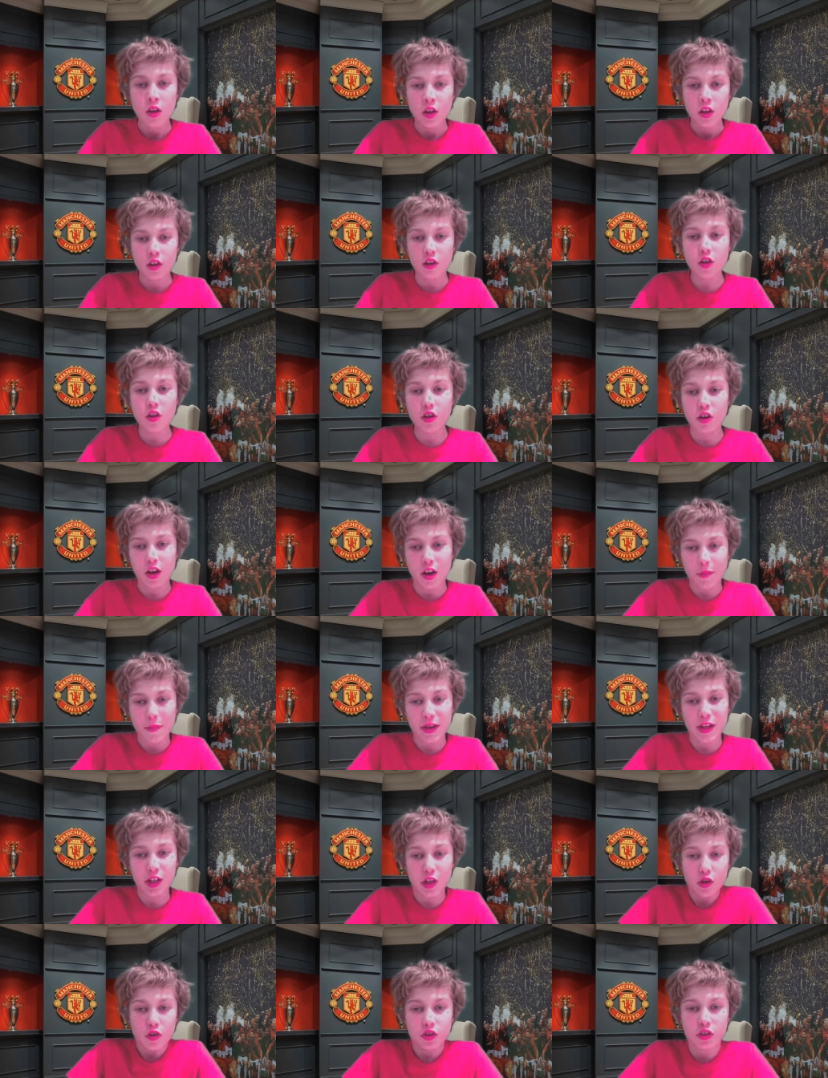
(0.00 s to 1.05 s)
look, I
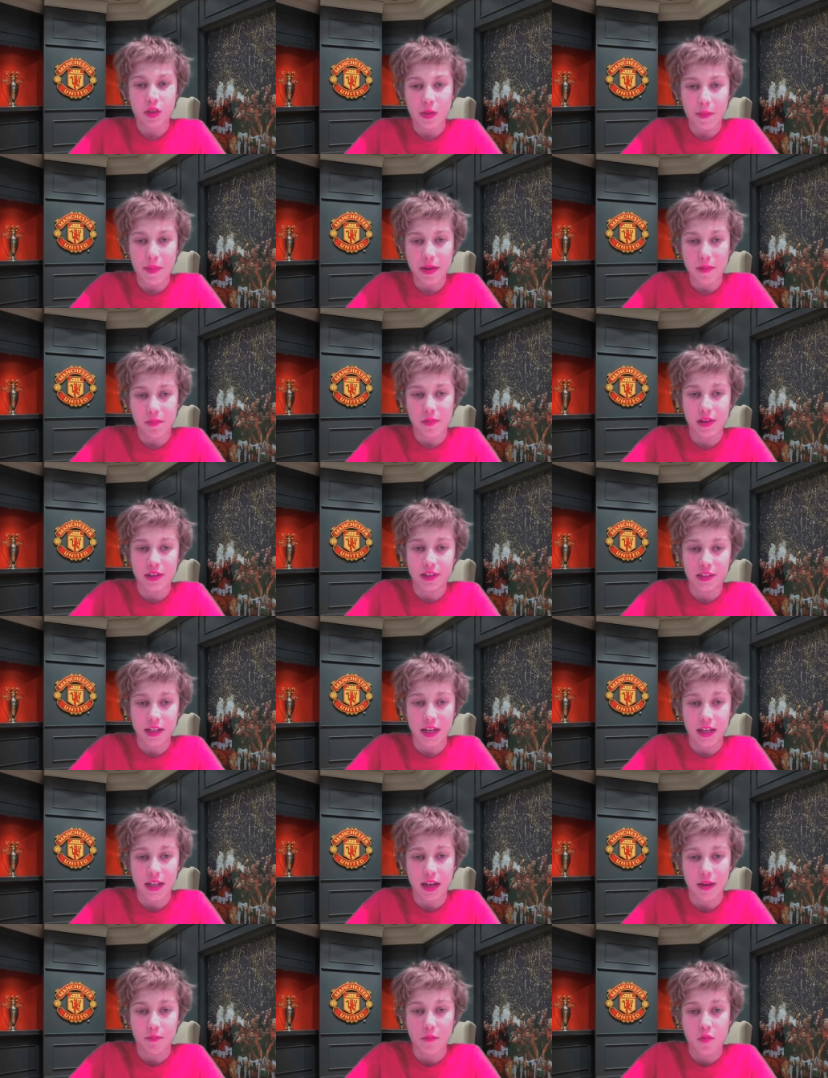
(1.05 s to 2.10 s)
mean, lots of people are
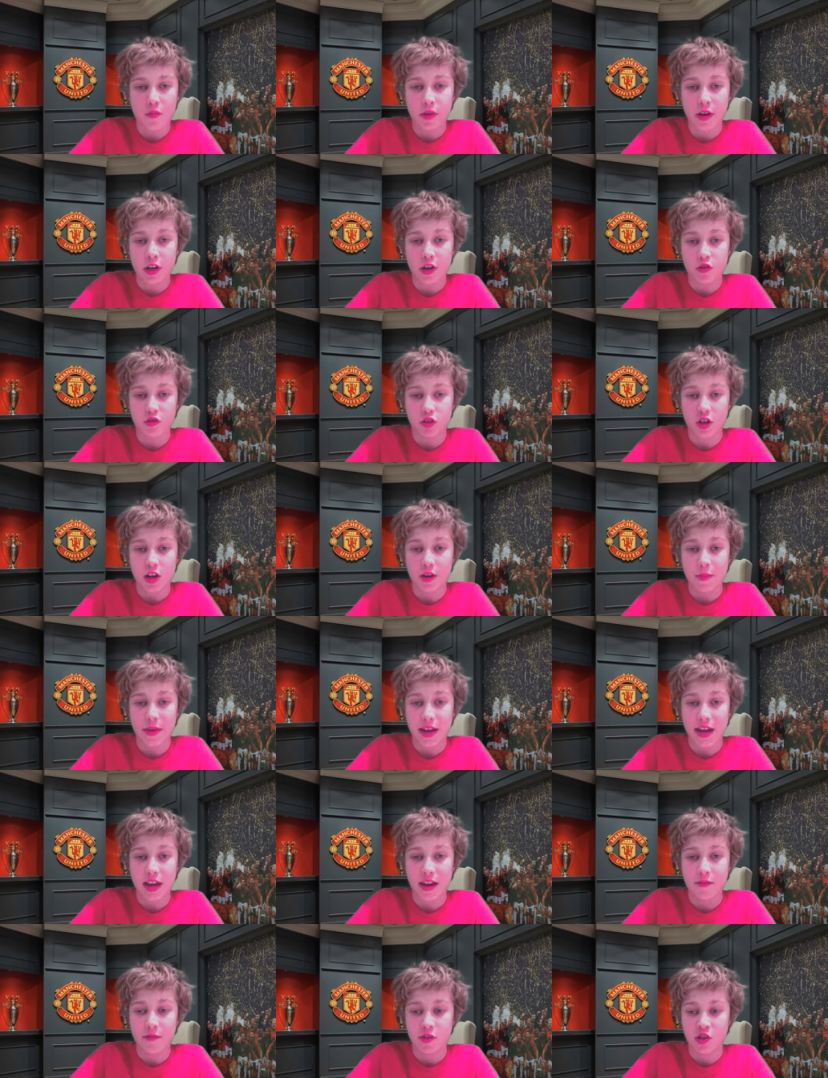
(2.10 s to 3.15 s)
saying that Mourinho is going to be
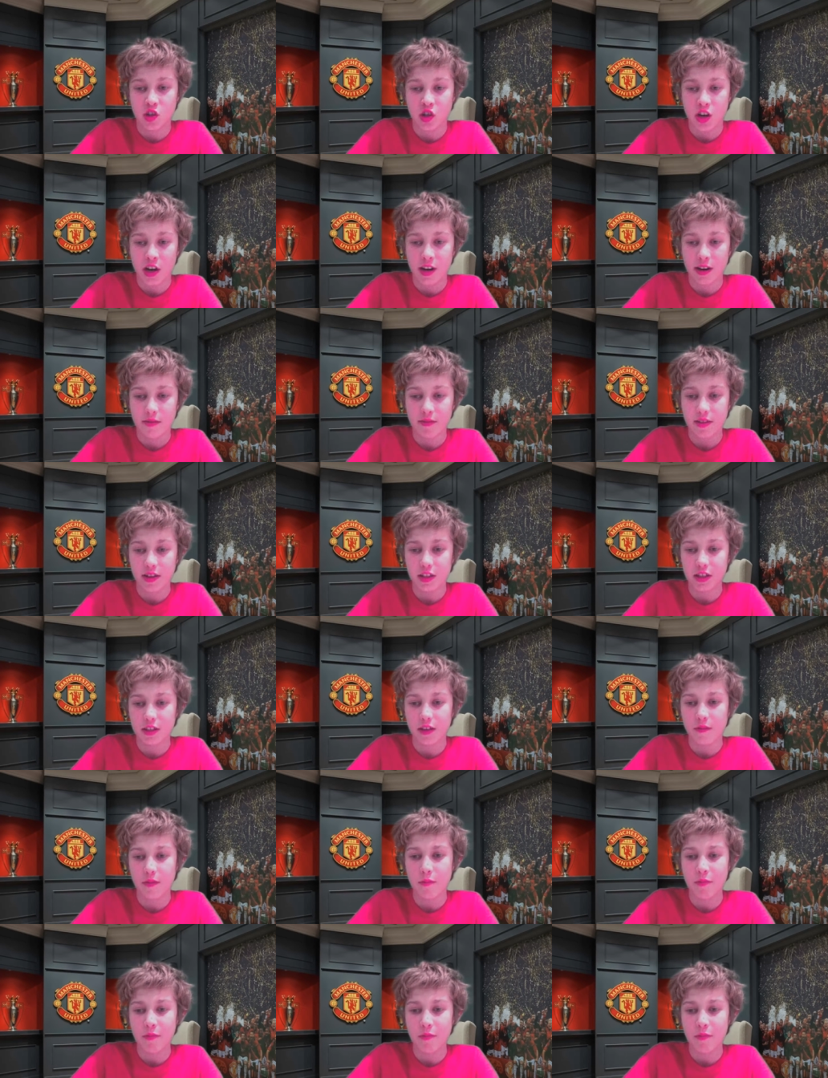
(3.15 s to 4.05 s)
here in January and stuff.